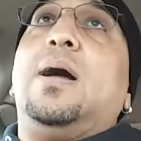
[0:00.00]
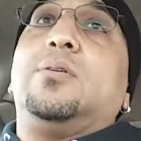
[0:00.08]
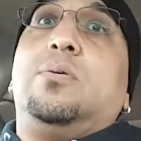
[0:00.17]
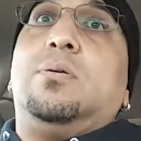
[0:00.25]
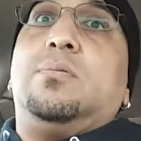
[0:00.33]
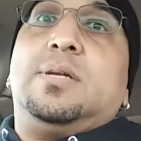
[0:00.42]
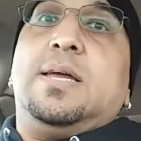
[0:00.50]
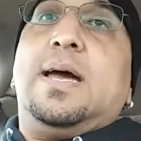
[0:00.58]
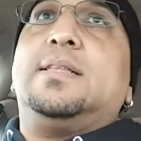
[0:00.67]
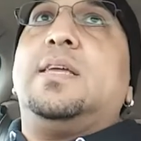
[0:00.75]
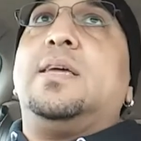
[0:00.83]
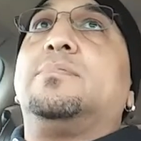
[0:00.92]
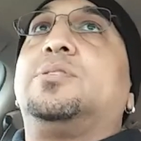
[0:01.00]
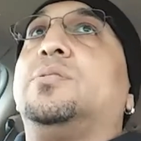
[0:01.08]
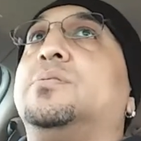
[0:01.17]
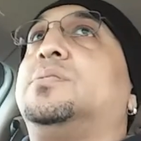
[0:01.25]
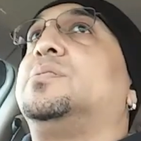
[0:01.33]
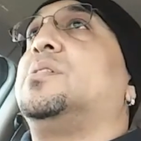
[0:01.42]
I know I don't go to the
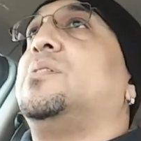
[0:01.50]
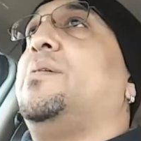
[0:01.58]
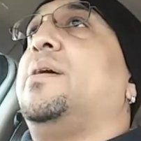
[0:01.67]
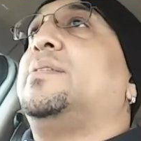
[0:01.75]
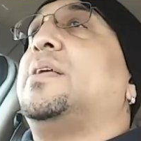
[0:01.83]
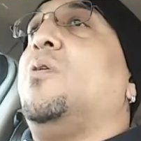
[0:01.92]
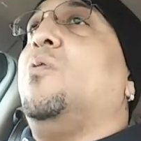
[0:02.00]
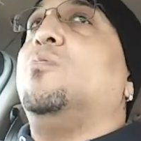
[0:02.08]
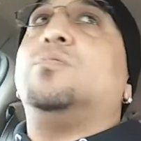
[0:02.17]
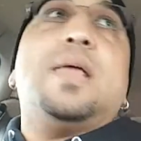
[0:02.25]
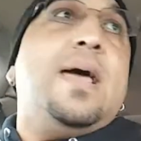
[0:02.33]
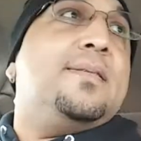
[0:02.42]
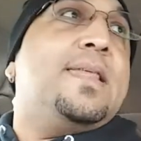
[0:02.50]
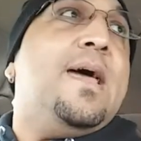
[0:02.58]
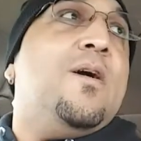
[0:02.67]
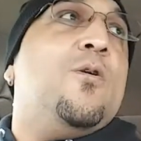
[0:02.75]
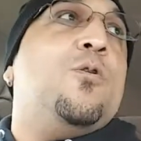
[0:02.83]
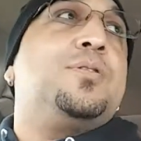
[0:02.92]
goddamn church, and so that whole
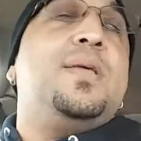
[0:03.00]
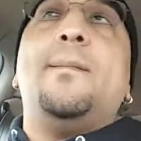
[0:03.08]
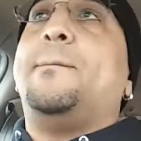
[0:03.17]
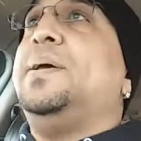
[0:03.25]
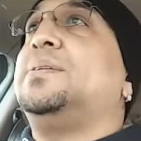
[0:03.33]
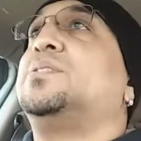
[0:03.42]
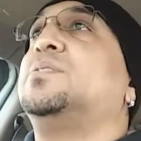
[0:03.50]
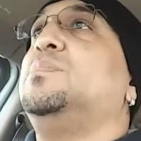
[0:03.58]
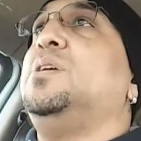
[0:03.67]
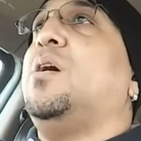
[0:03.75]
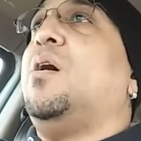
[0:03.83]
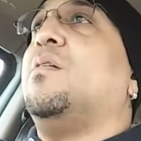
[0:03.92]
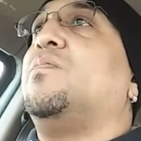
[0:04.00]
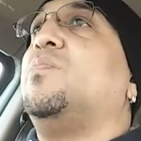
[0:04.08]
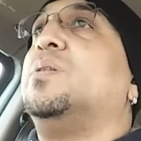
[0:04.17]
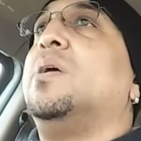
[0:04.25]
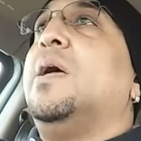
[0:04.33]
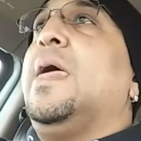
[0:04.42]
thing pisses me
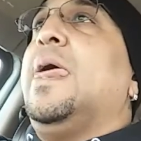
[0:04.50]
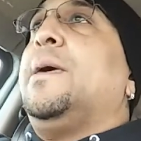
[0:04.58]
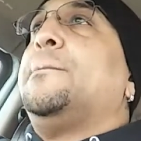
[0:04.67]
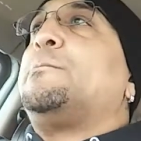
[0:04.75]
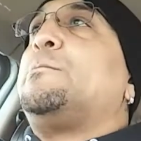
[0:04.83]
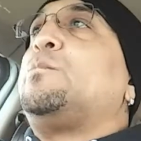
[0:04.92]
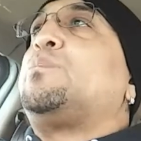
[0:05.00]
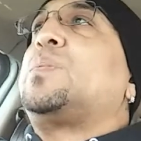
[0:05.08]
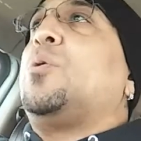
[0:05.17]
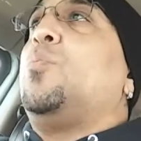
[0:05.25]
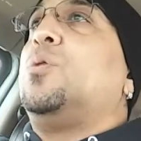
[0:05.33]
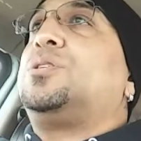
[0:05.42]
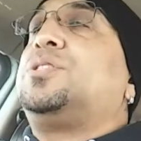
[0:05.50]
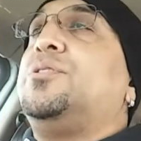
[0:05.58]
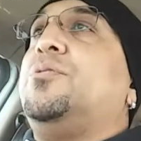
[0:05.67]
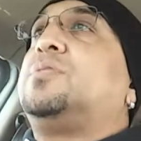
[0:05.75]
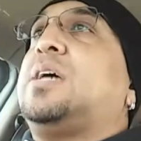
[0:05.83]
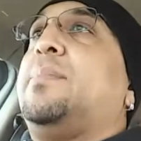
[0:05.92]
off when we're
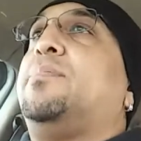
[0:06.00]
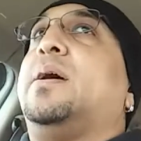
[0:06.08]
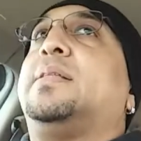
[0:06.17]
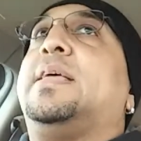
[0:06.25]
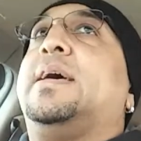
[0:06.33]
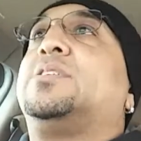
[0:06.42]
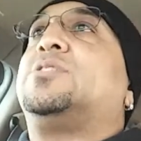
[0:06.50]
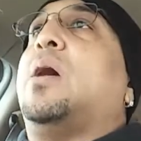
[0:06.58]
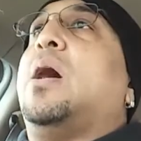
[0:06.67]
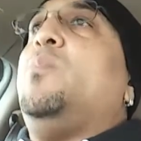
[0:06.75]
stereotyped like that.